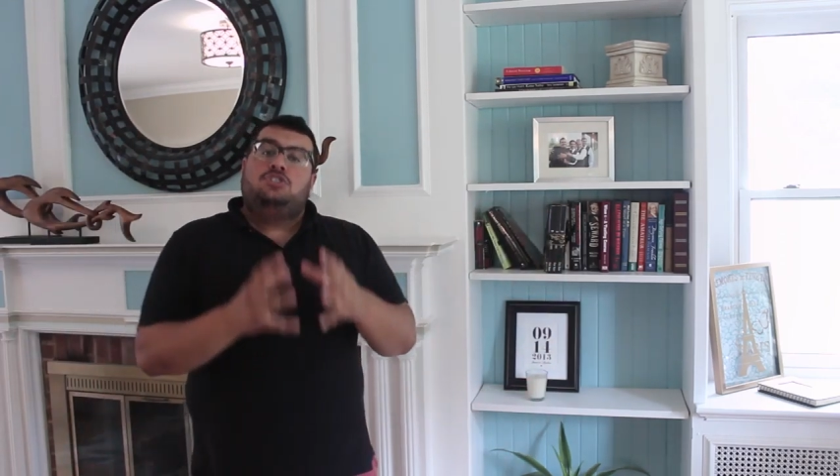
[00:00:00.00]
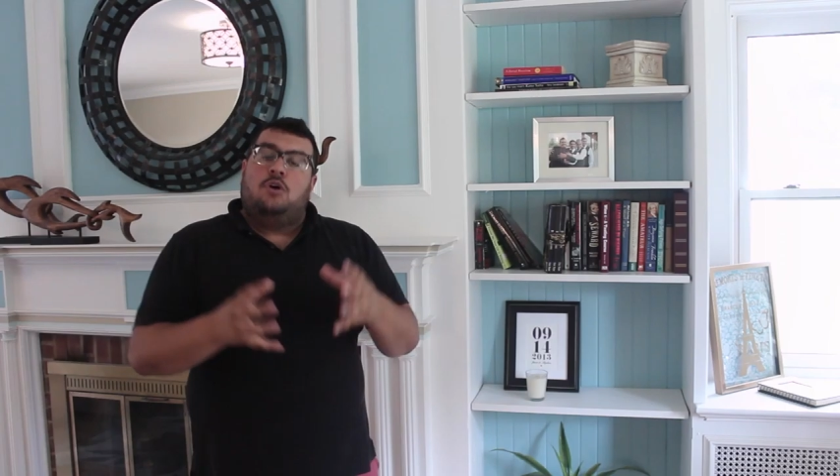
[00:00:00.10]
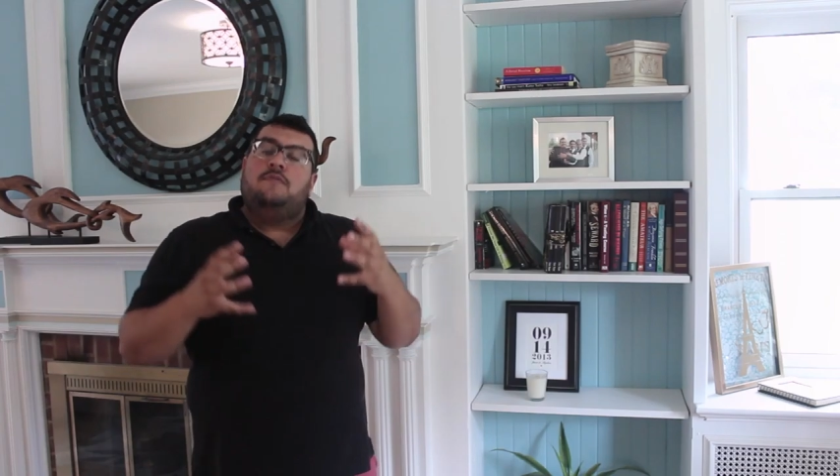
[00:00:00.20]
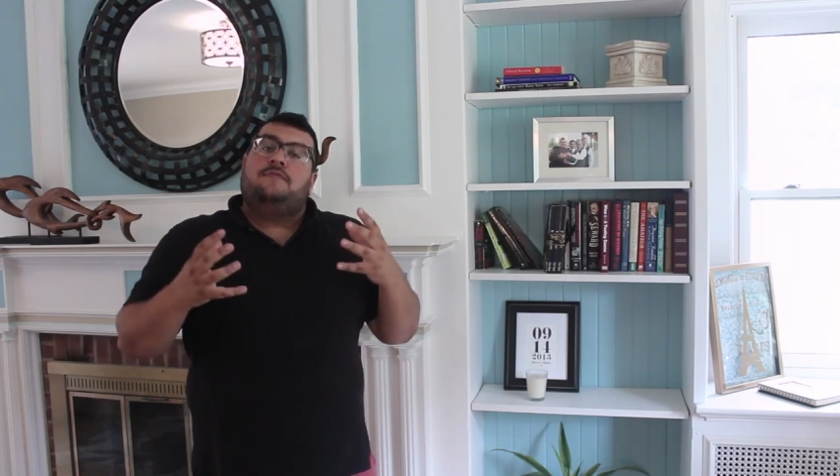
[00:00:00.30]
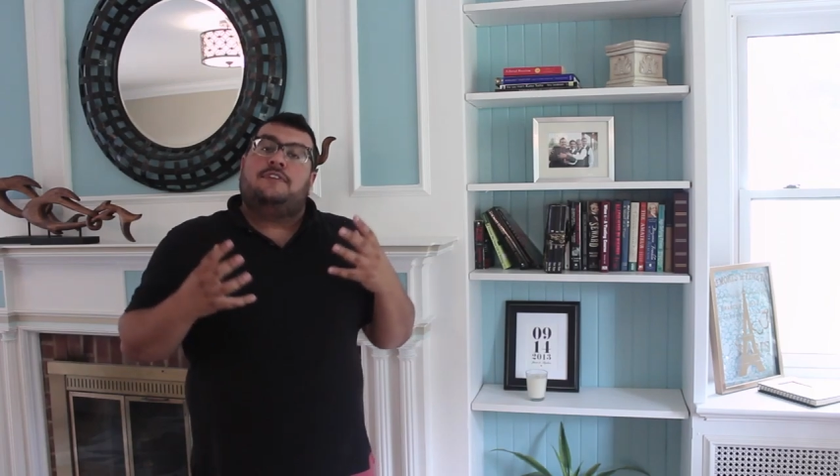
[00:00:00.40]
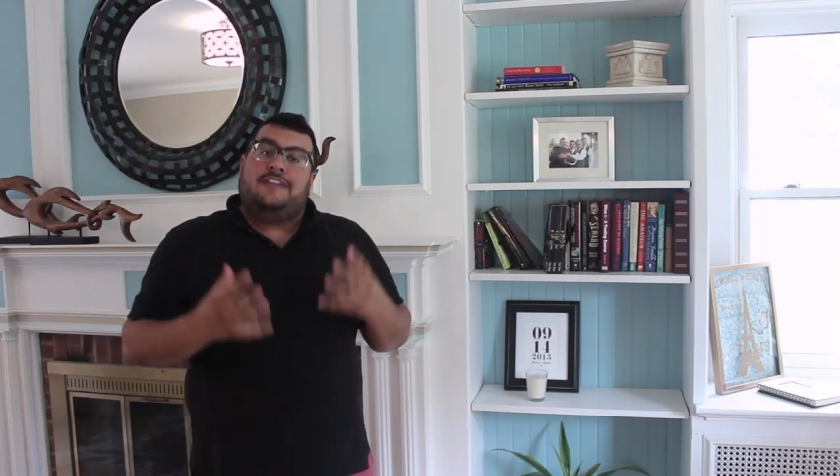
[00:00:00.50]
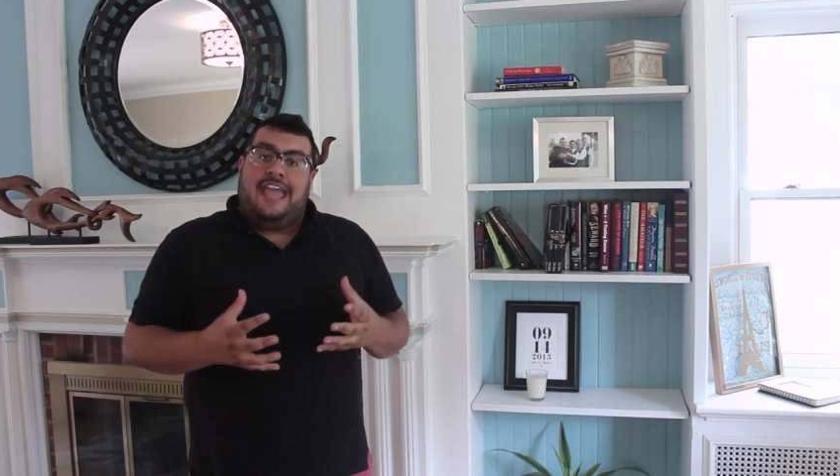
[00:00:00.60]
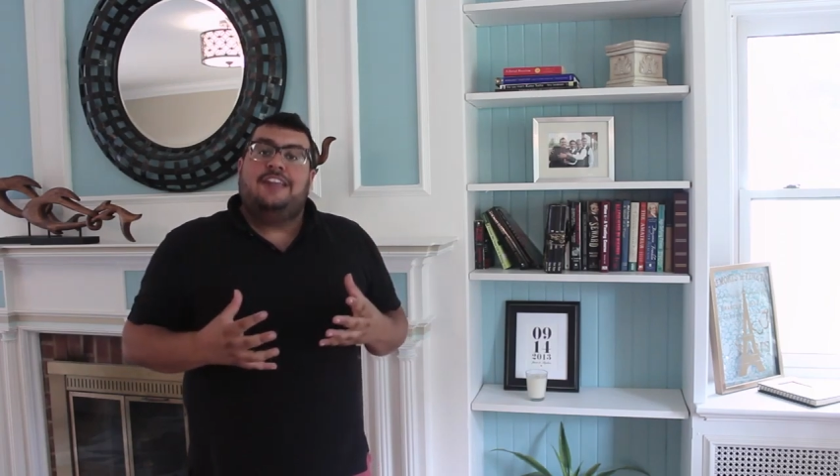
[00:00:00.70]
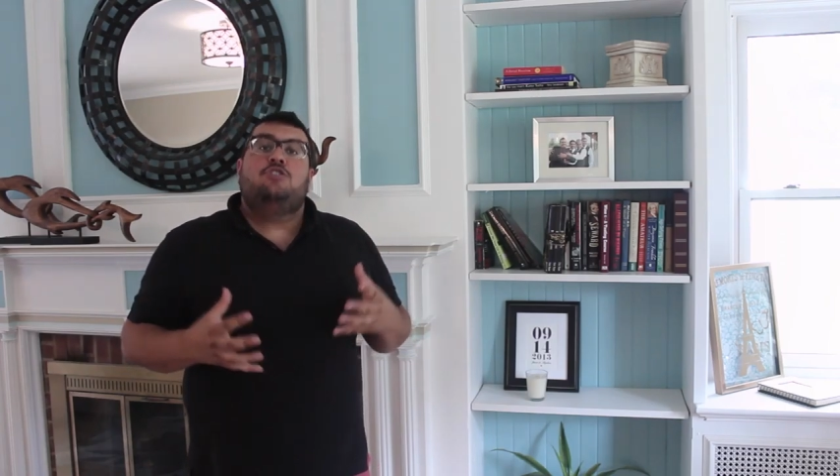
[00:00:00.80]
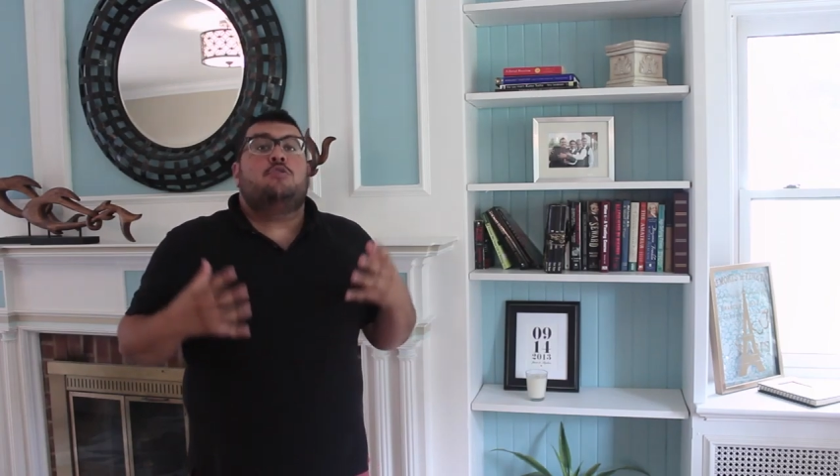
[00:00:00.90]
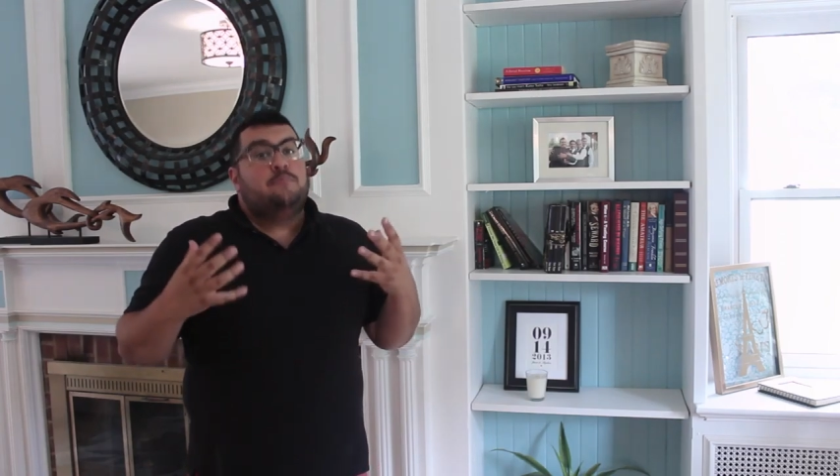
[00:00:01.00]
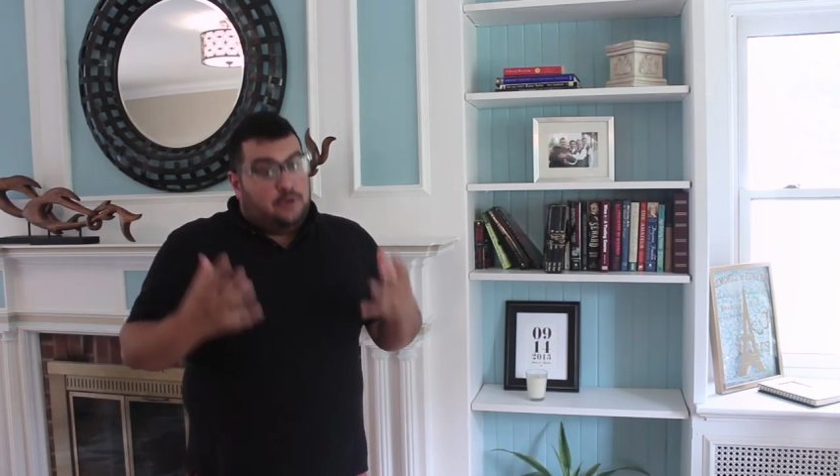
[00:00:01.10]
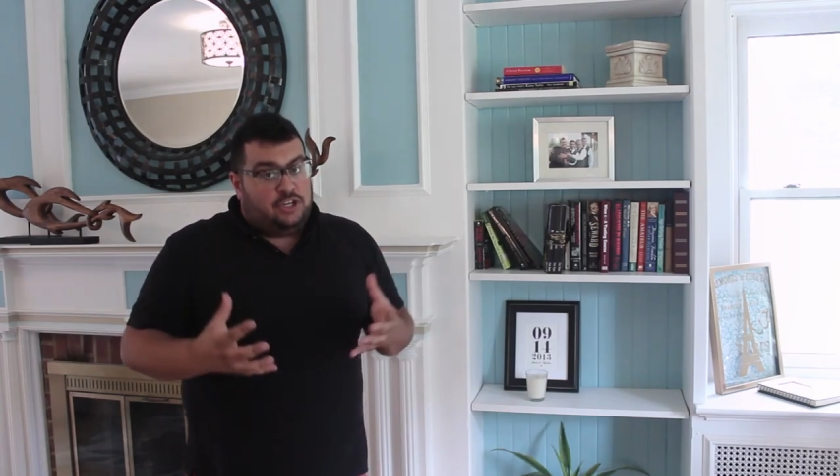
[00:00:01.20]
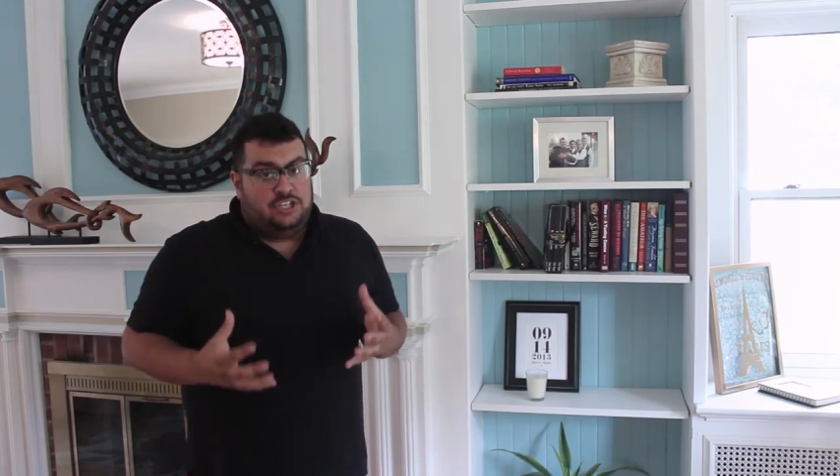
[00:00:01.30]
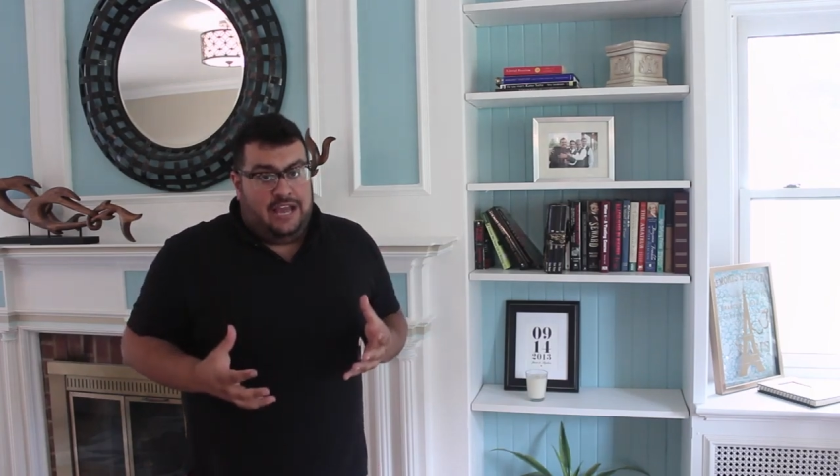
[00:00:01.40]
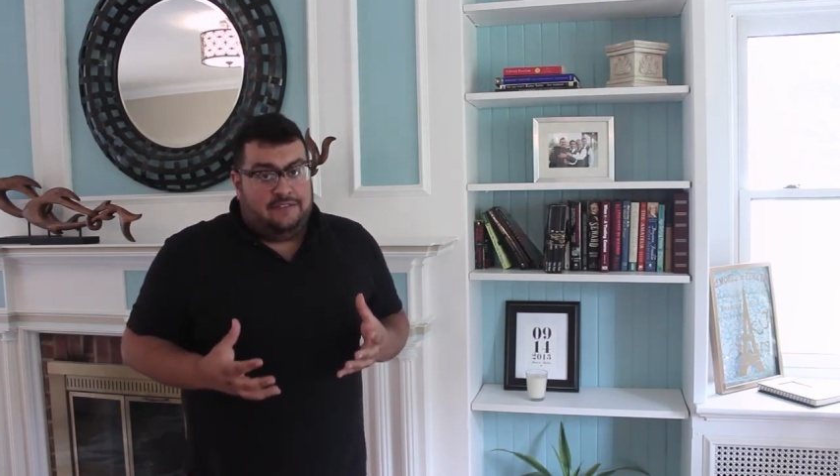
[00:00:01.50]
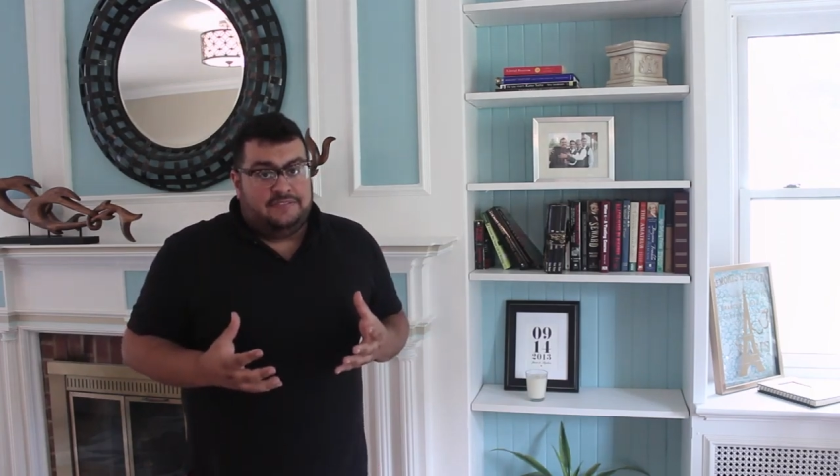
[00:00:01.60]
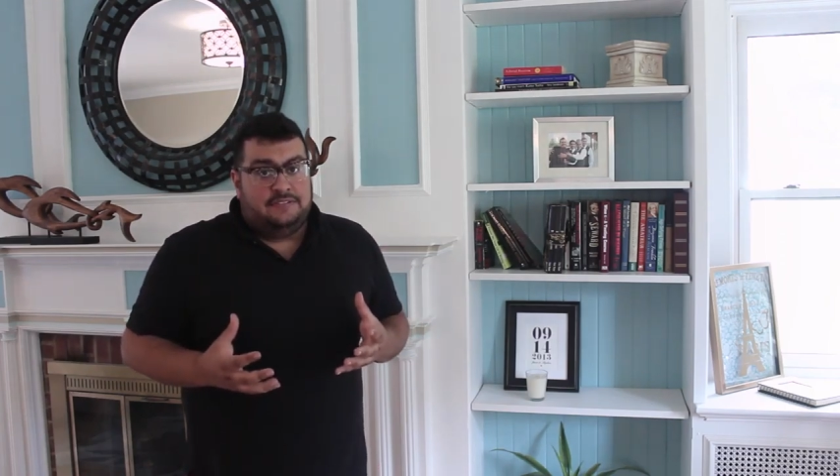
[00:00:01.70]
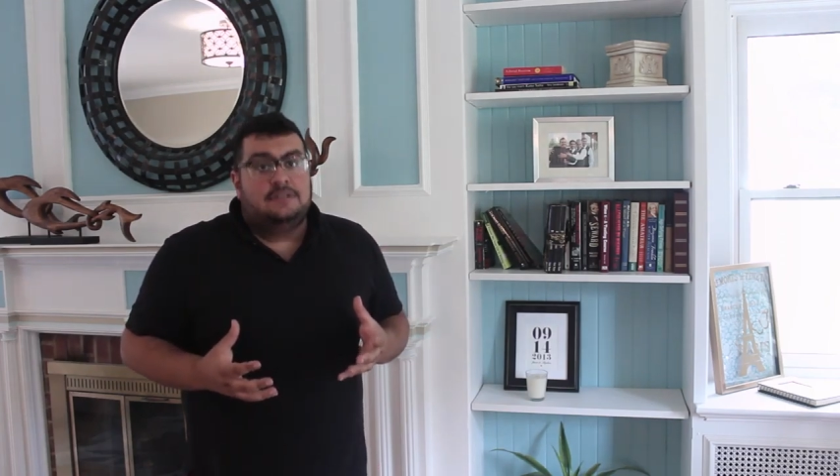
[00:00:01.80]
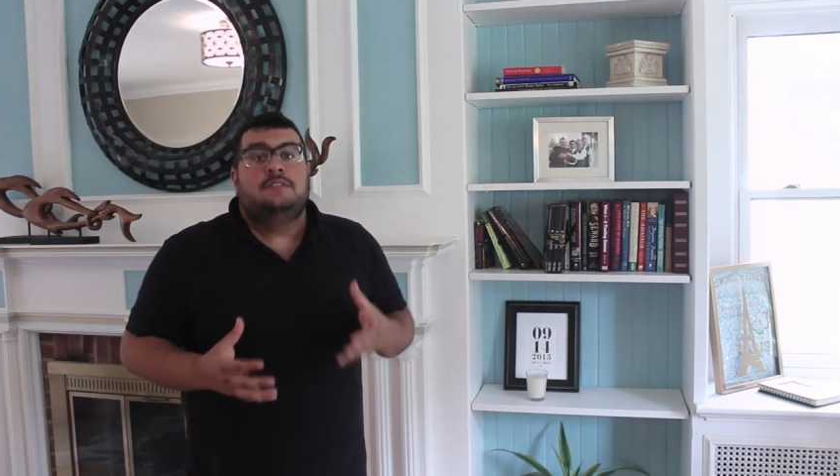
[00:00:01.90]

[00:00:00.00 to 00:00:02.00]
Don't forget your bookshelves